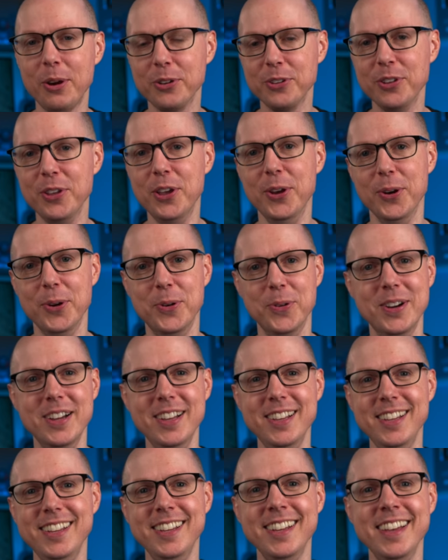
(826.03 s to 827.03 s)
2.
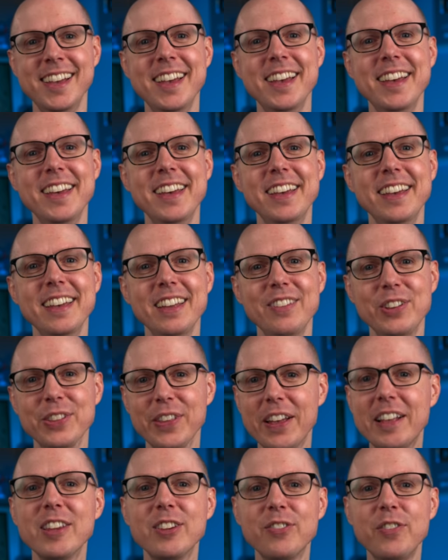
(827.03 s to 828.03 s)
if you
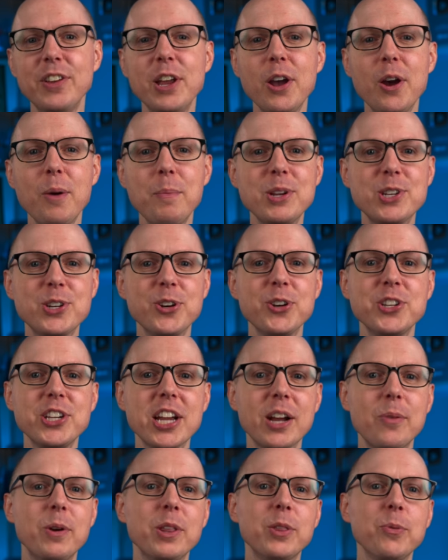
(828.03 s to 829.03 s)
like this video, be sure to
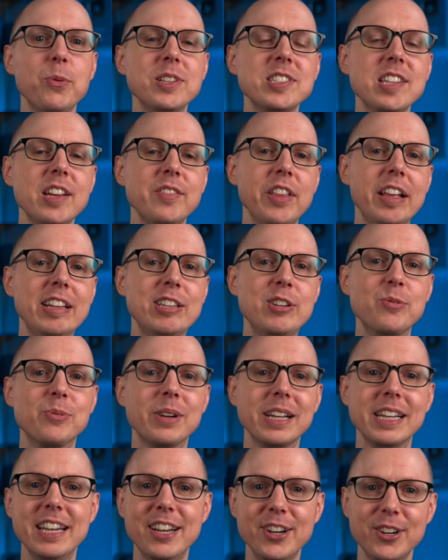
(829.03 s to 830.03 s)
check one of the ones I've linked to
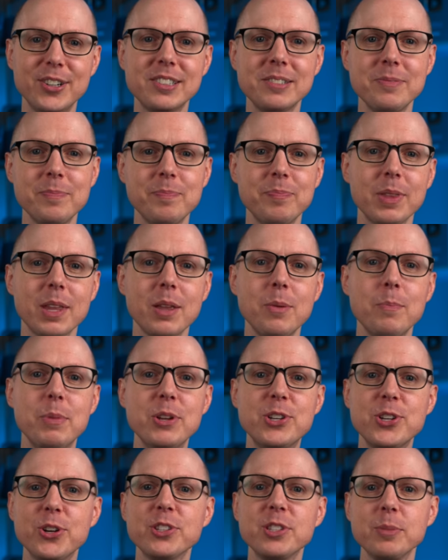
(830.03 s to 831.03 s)
right here.
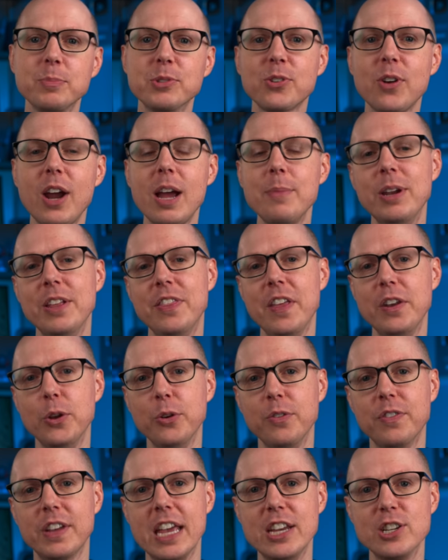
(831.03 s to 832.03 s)
Be sure to subscribe and hit that
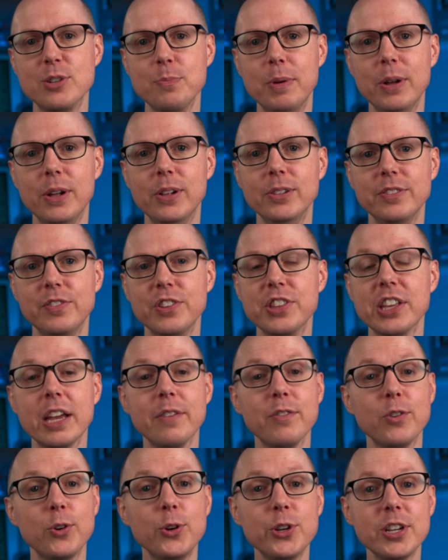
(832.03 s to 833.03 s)
notification bell if you think
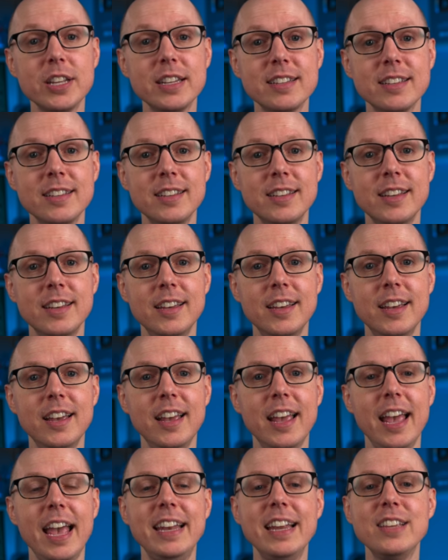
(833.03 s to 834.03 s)
I've earned it.
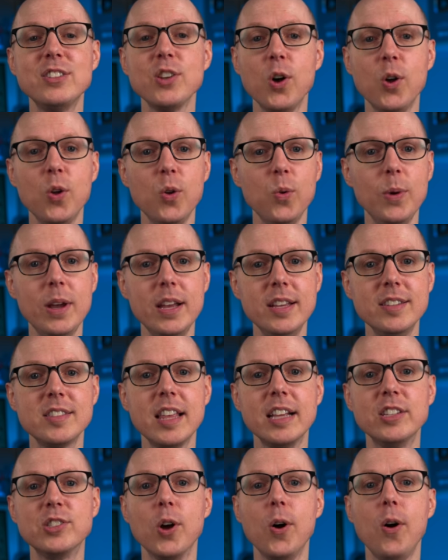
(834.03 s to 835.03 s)
And as always,
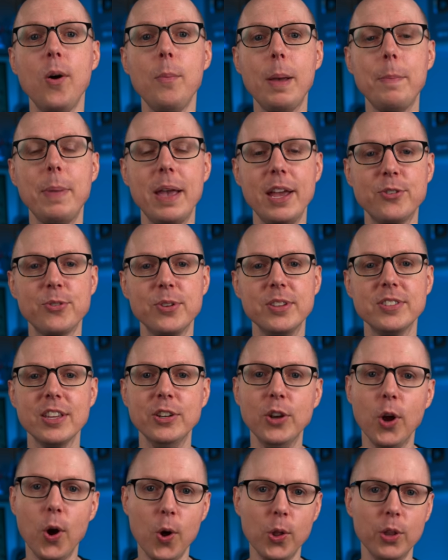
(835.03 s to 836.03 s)
thanks to all my patrons
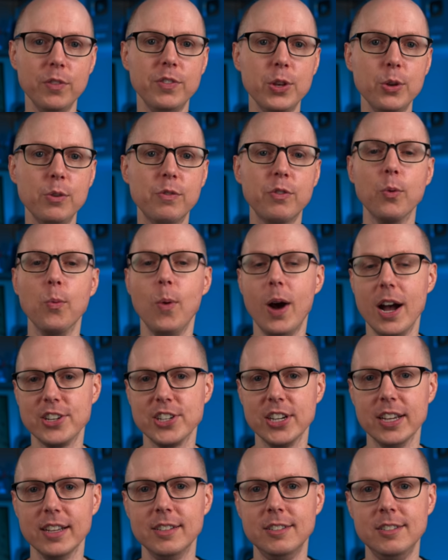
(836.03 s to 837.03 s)
and to all of you for
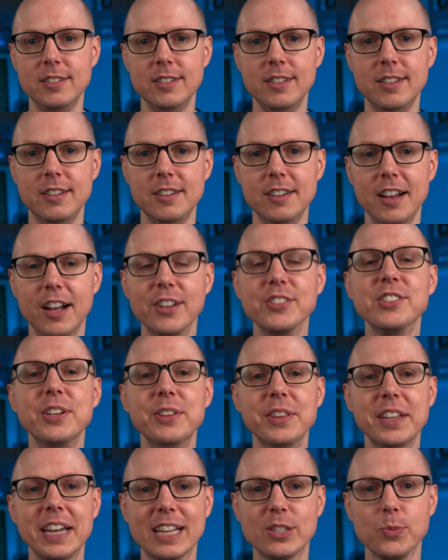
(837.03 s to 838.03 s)
watching. I'll see you
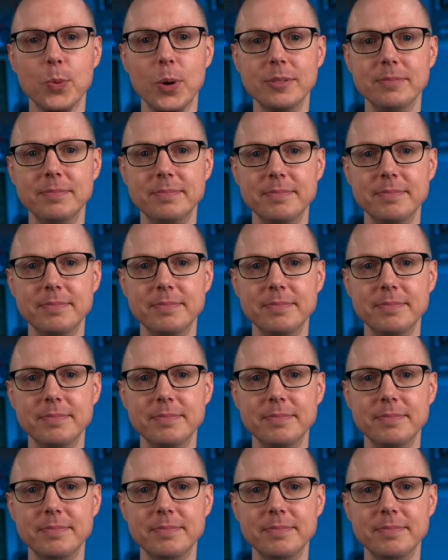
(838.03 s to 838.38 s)
in the next one.